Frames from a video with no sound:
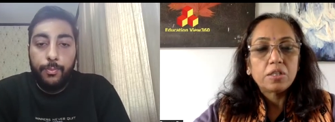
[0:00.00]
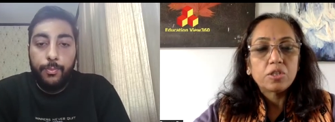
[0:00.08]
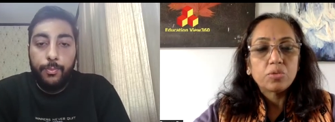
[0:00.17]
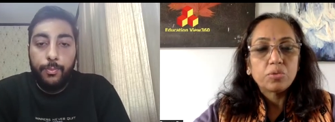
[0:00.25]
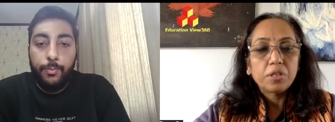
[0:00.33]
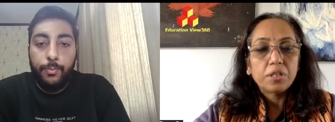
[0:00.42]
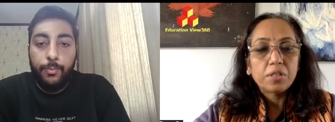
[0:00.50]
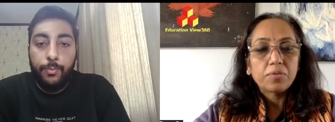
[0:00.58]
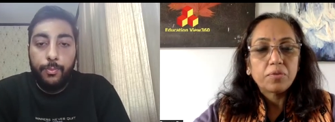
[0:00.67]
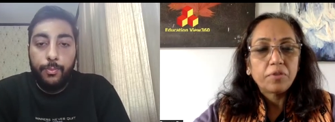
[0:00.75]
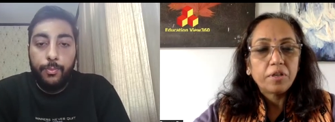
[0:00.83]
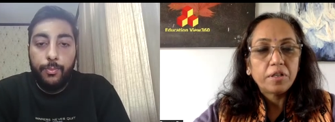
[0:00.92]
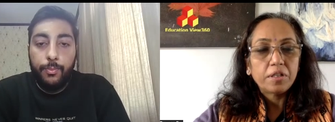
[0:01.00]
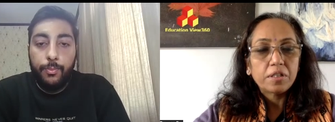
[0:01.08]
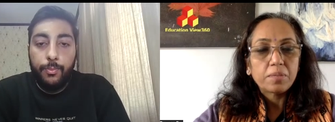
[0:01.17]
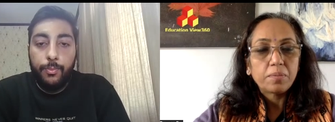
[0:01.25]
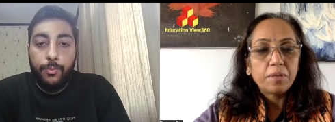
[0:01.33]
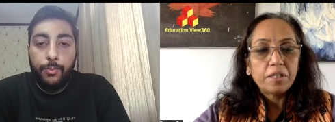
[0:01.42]
Speaker 1: students for various
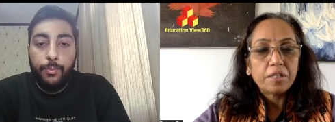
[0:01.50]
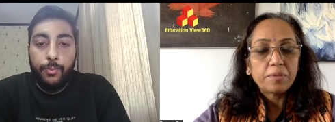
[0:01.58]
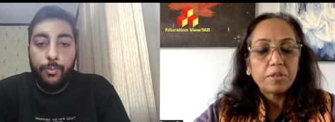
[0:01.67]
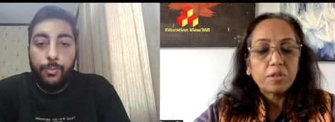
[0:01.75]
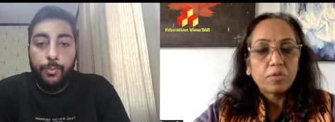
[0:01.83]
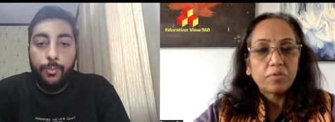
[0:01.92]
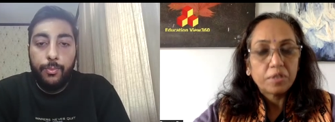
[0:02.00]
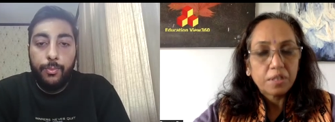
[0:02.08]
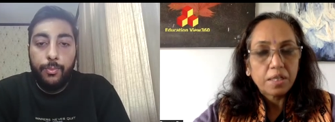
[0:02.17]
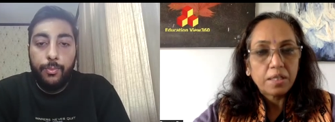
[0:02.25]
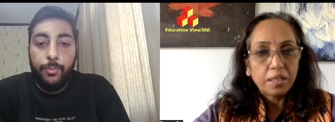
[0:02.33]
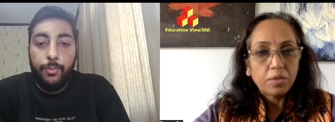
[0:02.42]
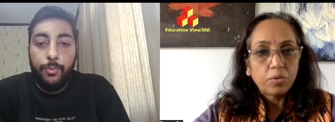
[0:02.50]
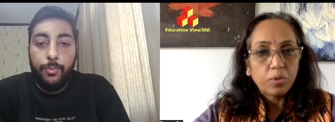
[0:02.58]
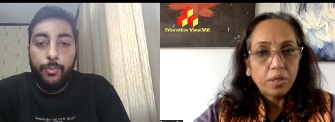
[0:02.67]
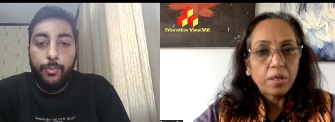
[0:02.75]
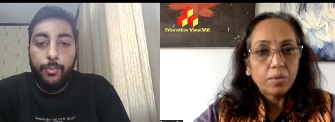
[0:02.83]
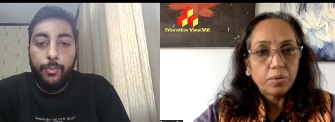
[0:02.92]
placement offers? Are they
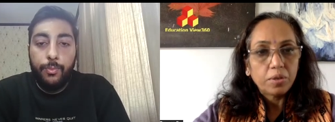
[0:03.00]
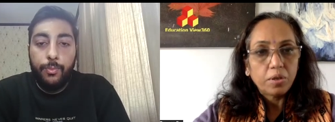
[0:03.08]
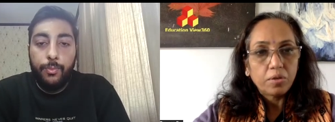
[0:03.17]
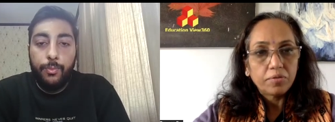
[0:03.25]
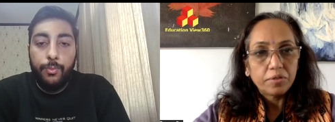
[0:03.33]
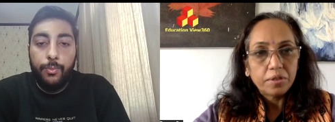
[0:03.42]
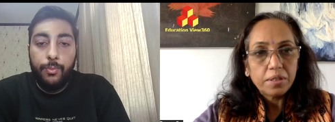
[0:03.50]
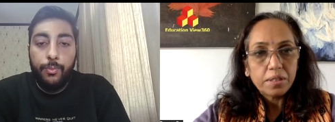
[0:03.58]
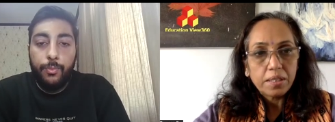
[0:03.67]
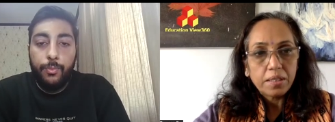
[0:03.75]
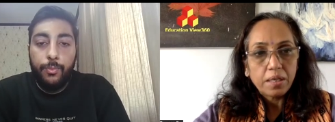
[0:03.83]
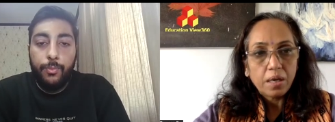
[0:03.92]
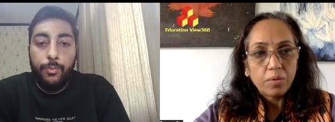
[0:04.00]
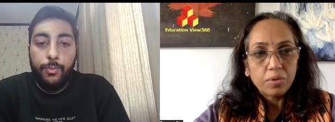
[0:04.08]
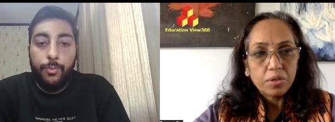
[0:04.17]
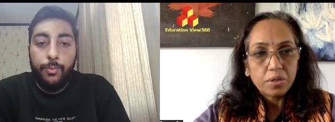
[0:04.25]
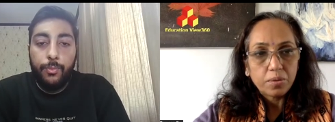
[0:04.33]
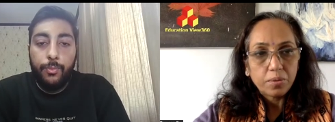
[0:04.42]
rolling out the offers and how is
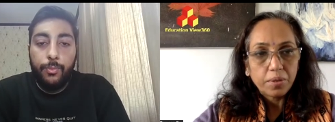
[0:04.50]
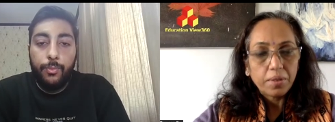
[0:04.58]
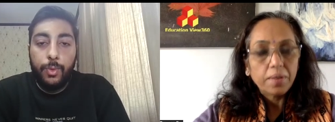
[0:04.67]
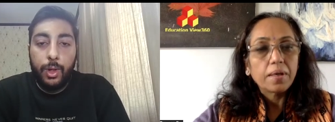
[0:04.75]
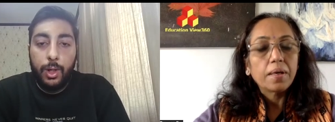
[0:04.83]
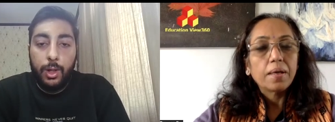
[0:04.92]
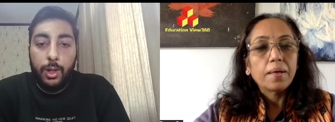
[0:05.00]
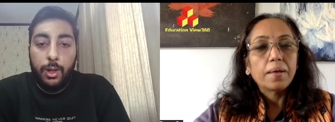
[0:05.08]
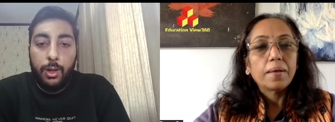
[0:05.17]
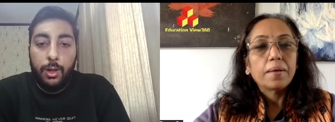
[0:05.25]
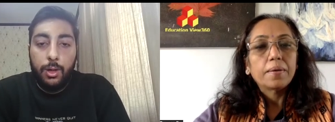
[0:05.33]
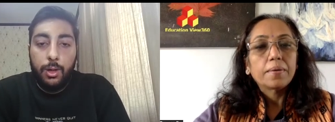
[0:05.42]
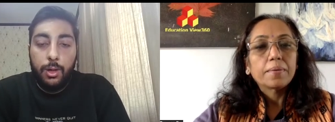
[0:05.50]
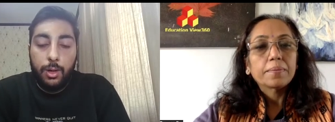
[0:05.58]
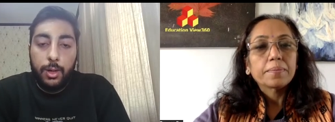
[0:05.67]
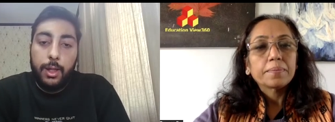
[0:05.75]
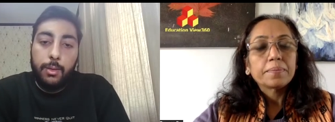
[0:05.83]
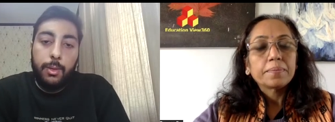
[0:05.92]
it going?
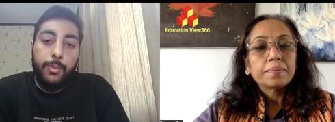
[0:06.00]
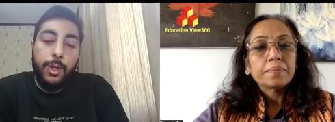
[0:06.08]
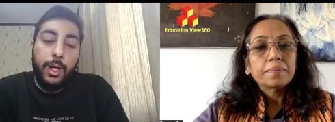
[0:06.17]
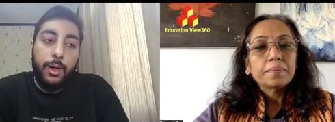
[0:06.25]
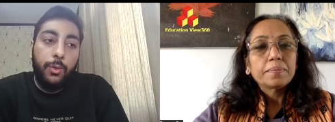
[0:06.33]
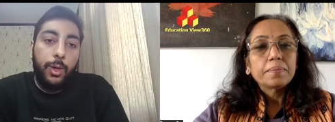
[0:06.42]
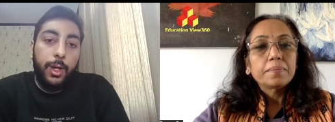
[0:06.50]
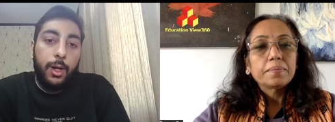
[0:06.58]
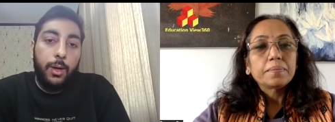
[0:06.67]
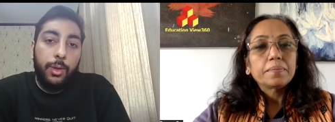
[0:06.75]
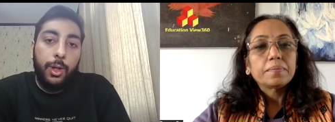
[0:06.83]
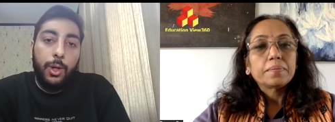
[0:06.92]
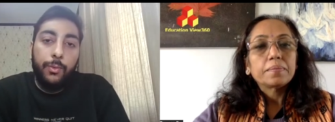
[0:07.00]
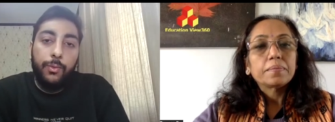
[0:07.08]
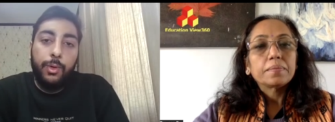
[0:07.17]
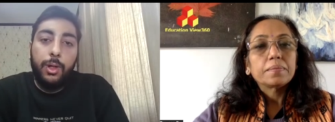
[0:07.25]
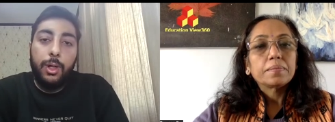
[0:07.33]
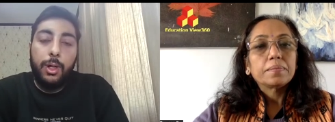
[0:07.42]
Speaker 2: Yes, ma'am, they are rolling out the
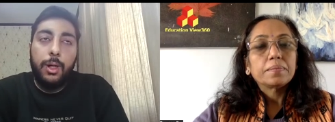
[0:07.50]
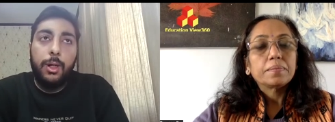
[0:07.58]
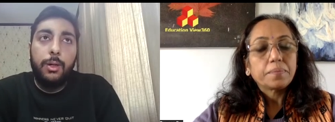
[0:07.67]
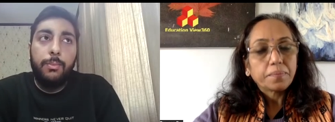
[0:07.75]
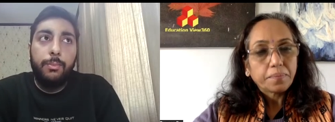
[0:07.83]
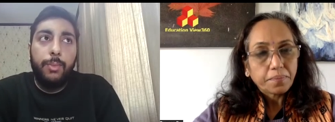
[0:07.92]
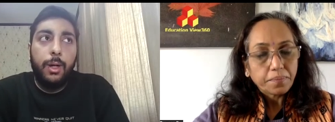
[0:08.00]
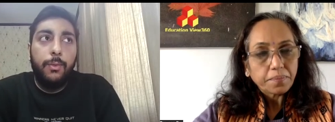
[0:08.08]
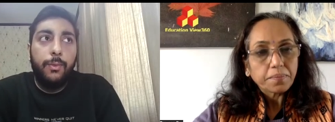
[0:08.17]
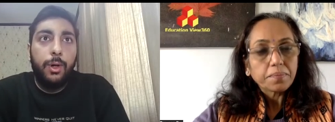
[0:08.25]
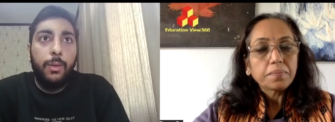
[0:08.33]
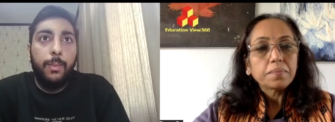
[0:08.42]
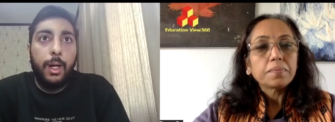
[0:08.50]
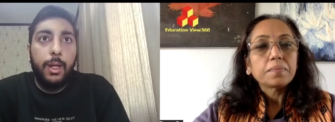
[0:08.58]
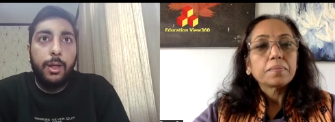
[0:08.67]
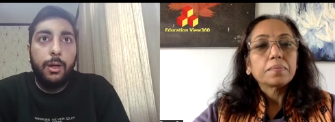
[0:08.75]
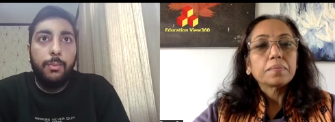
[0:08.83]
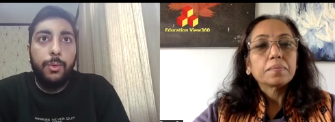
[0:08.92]
offer. A uh, big firm
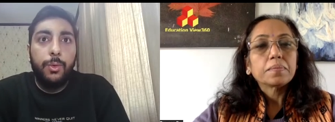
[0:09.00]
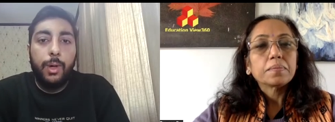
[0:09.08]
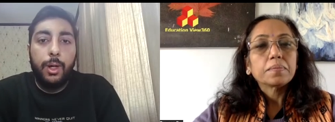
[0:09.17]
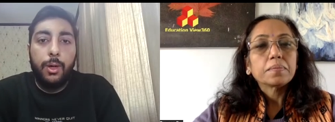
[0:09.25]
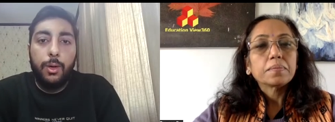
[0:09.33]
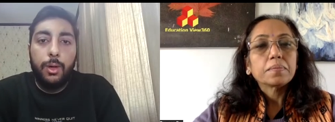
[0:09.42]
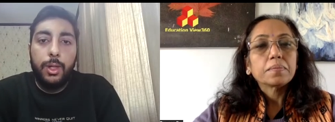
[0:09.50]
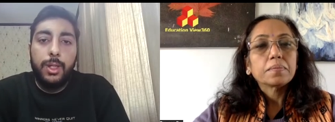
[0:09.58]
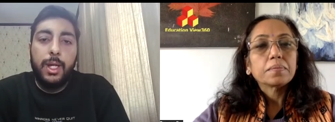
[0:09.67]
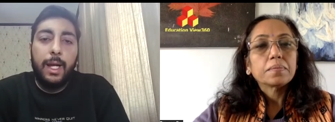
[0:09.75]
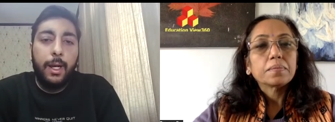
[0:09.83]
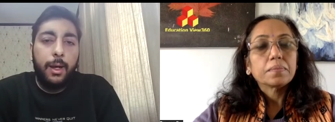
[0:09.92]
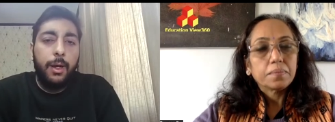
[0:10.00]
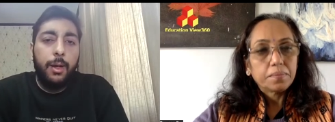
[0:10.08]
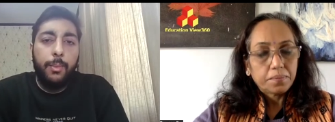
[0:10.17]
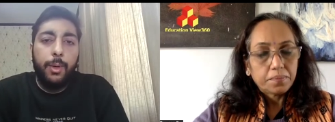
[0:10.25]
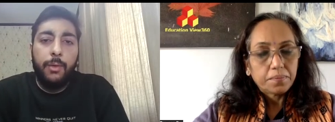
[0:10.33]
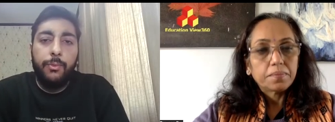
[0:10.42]
has come to our college. I
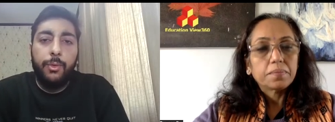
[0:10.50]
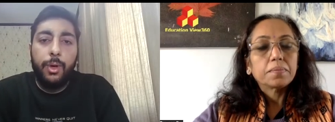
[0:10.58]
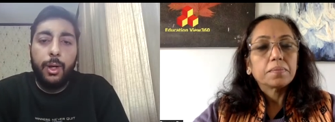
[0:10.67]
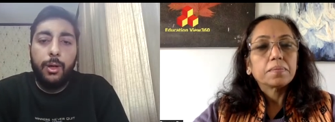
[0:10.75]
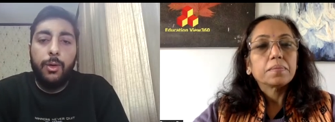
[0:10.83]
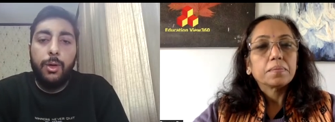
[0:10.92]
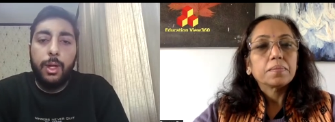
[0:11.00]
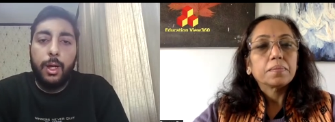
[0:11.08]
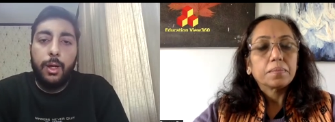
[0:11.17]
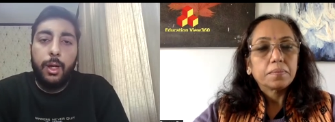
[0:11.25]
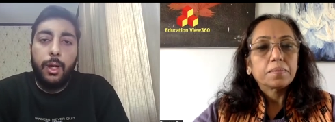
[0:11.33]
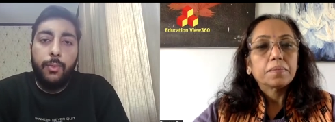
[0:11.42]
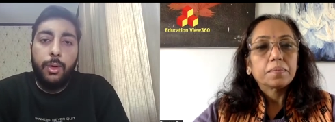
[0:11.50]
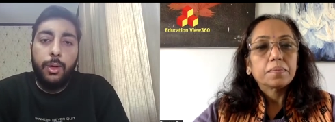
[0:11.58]
didn't apply for it because I really